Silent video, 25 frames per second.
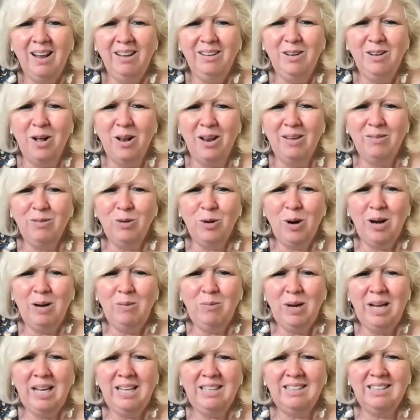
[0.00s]
Y'all have a great
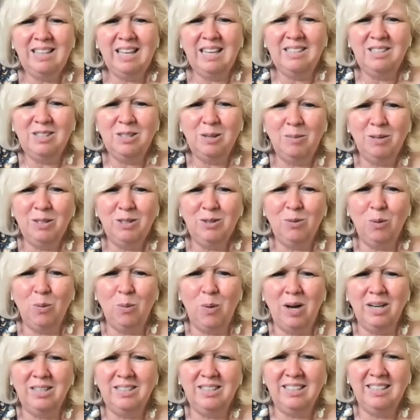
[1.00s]
week. Thanks so much for
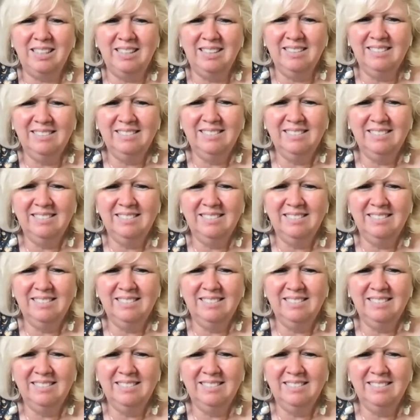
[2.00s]
watching.